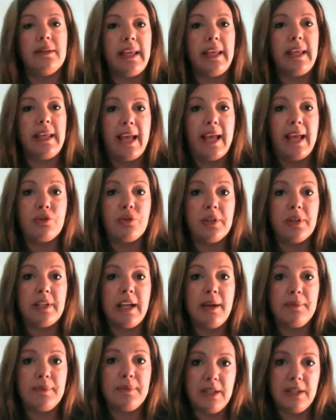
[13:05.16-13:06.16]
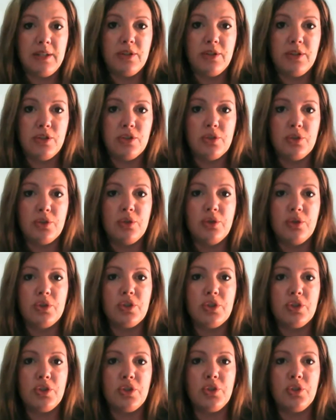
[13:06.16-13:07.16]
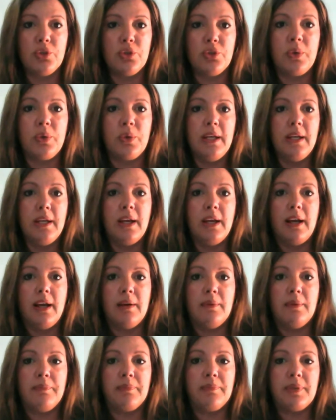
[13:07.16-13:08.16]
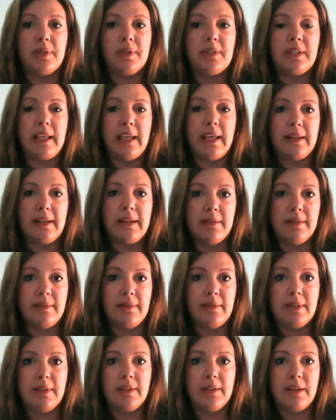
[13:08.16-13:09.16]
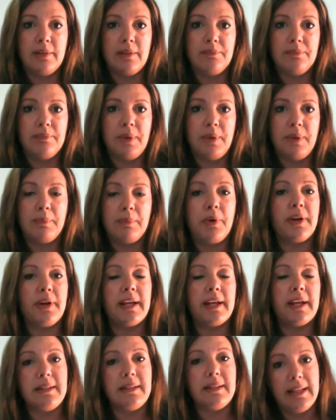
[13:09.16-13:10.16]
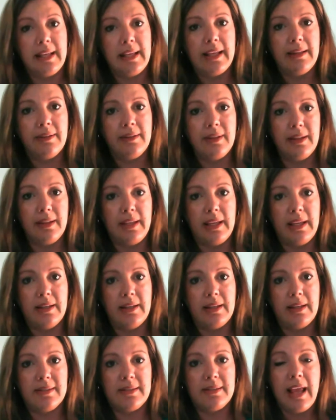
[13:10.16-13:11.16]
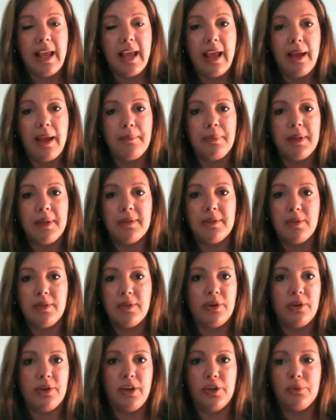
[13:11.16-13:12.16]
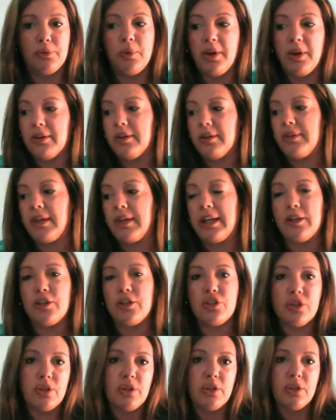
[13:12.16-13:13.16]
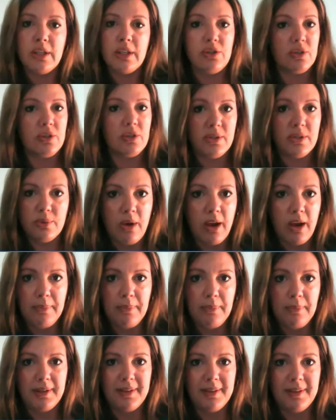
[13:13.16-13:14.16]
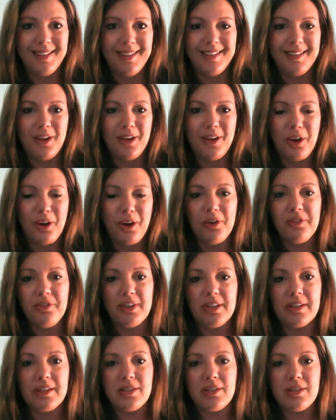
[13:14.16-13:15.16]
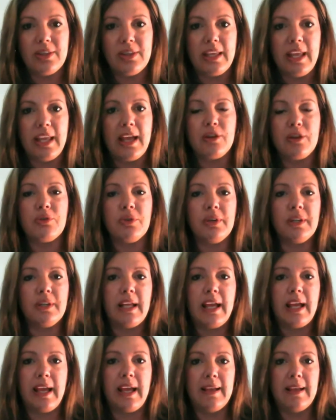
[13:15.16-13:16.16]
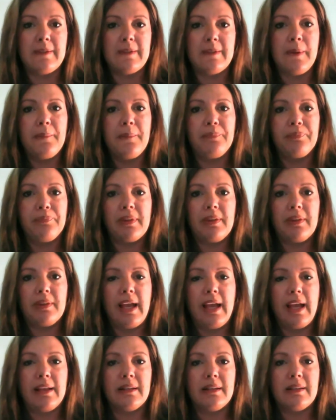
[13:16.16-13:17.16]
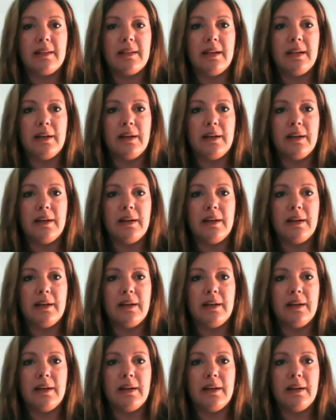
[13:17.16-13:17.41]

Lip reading: the Android comes into the store to get a product and then a stamp, it's not going to work. They too can just swipe it over. So the Android has that